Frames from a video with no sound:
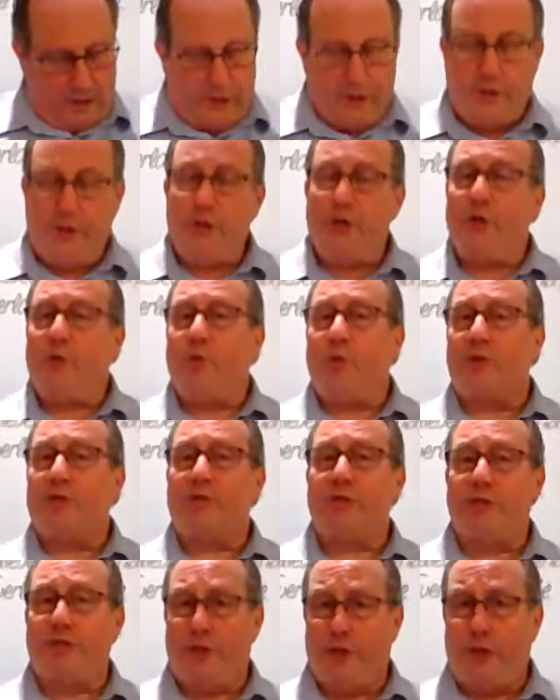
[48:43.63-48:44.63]
Jude was
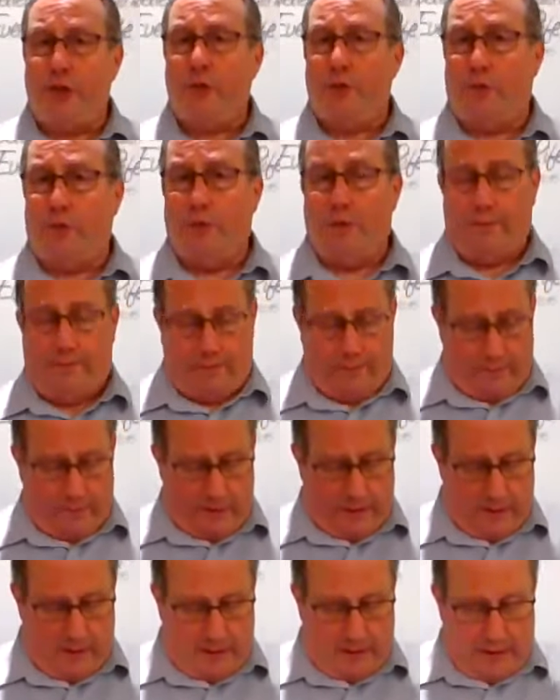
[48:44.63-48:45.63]
a Jew.
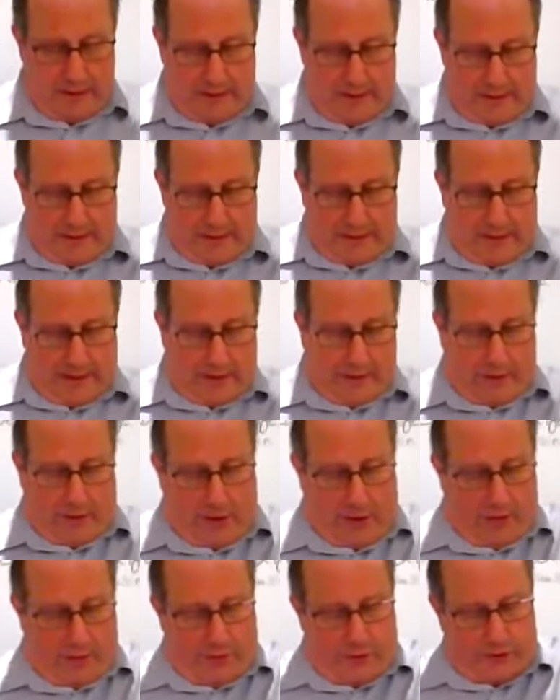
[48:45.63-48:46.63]
And
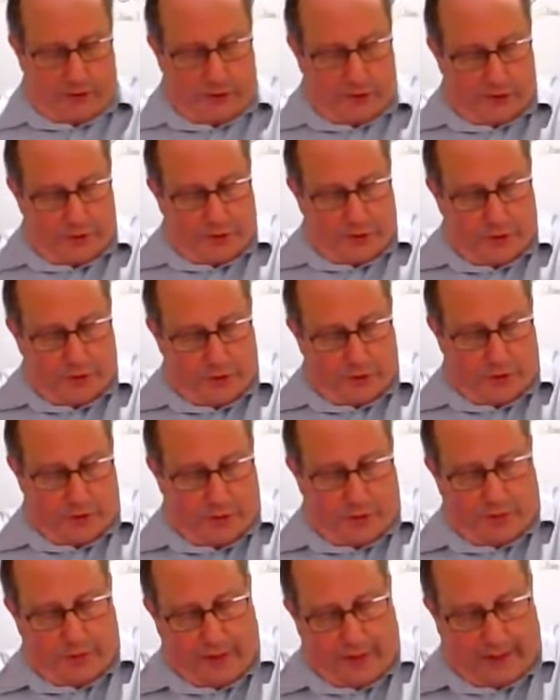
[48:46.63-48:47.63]
all the Jews
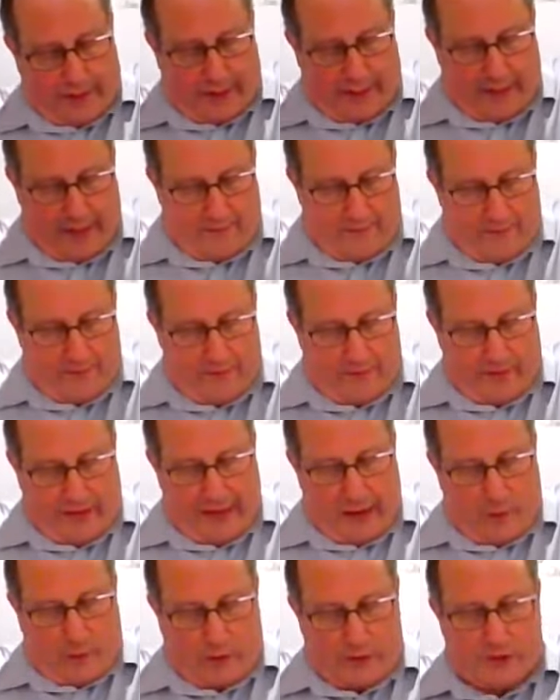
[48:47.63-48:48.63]
knew that even
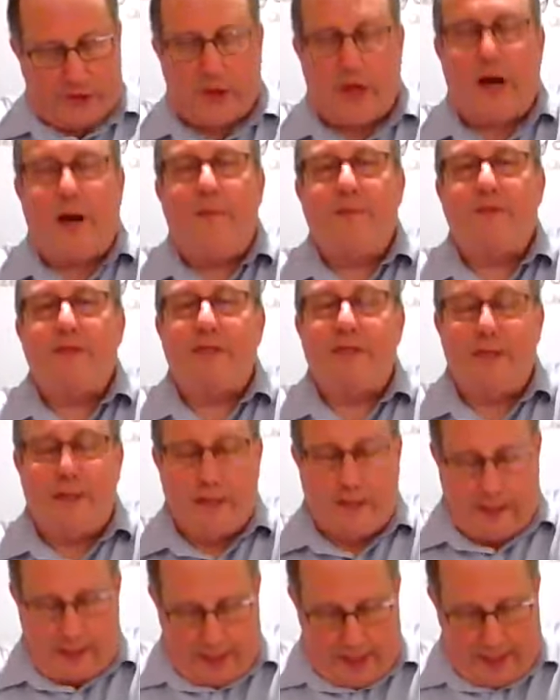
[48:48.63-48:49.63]
that which comes into
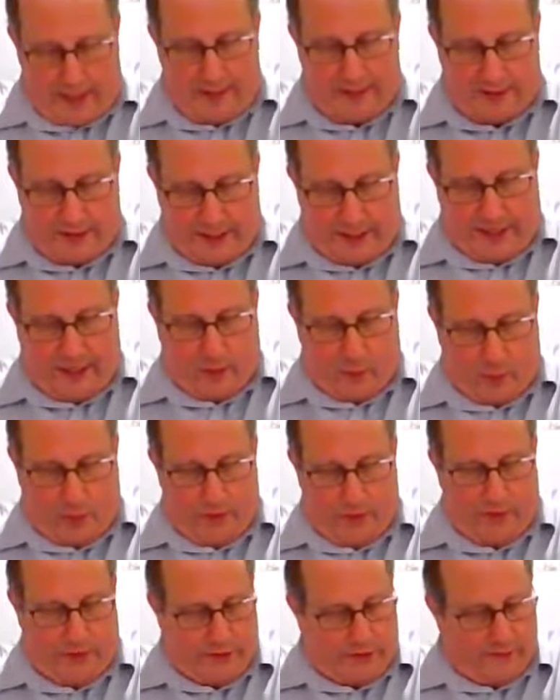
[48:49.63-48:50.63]
contact
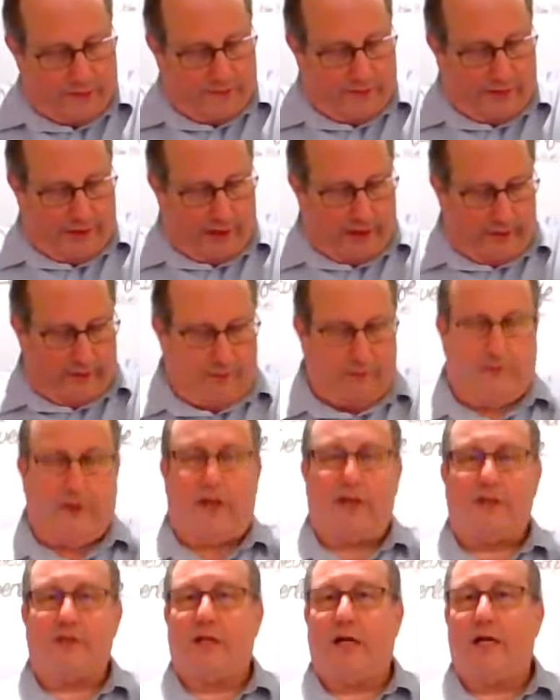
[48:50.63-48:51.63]
with defiled
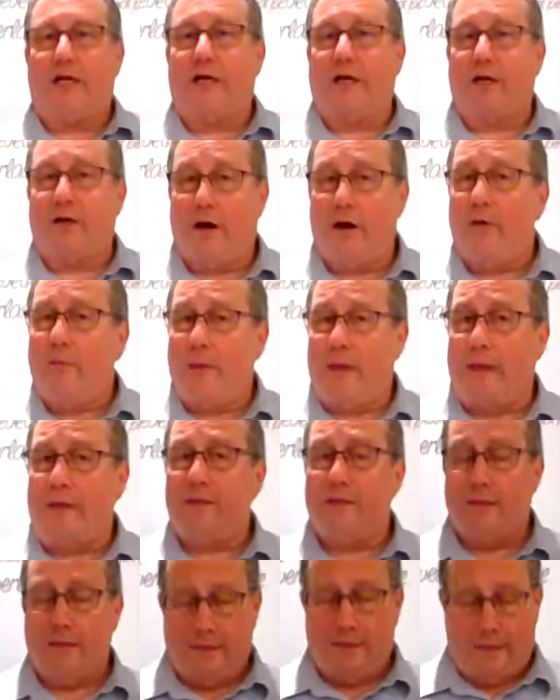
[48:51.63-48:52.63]
flesh, like a garment,